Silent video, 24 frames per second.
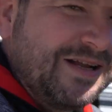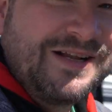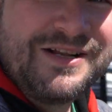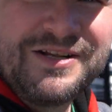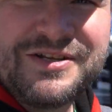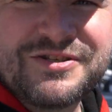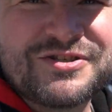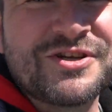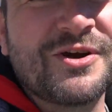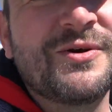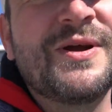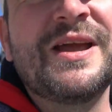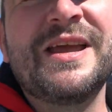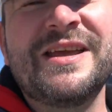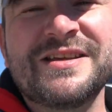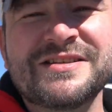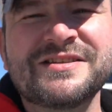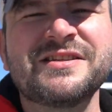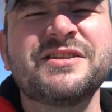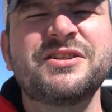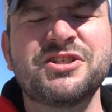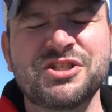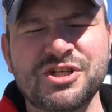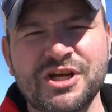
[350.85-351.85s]
So here's
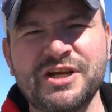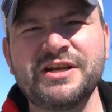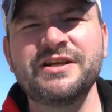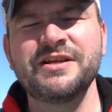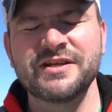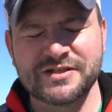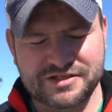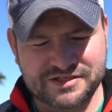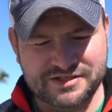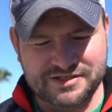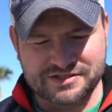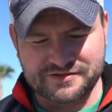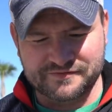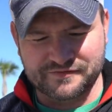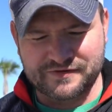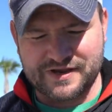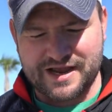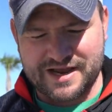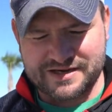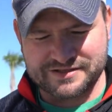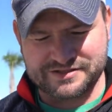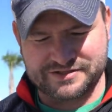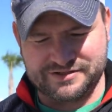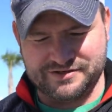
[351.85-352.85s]
the geniuses of
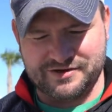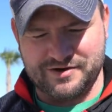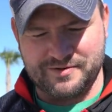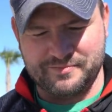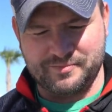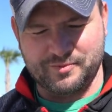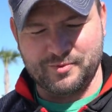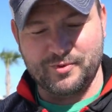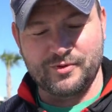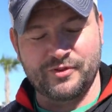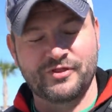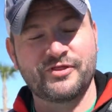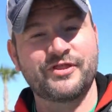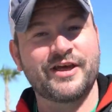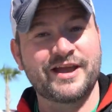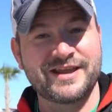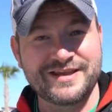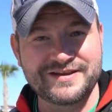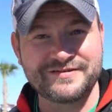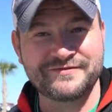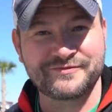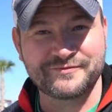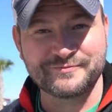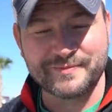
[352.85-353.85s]
GasStop, what
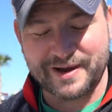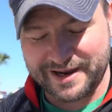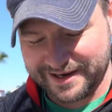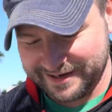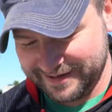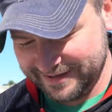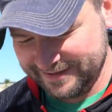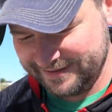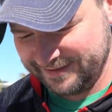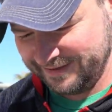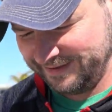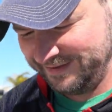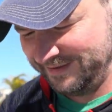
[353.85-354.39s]
they've made.